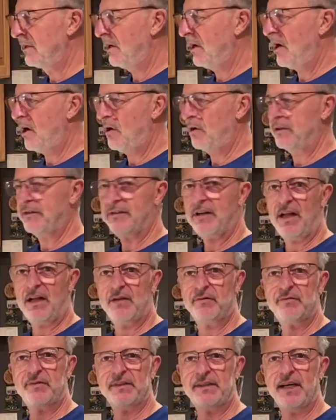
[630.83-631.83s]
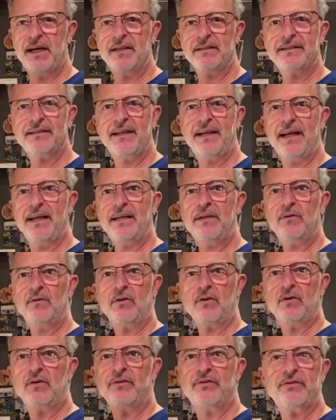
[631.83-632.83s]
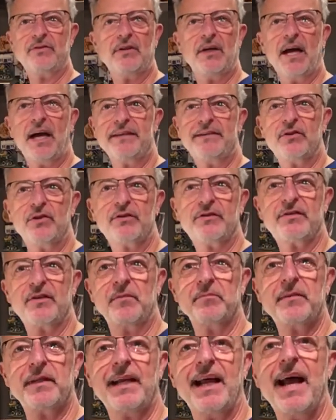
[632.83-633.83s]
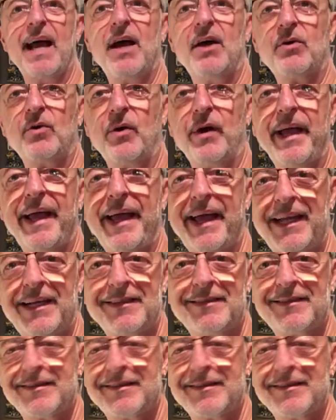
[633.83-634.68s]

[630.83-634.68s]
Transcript: oh, it's alla fedele tonight because I took something out or added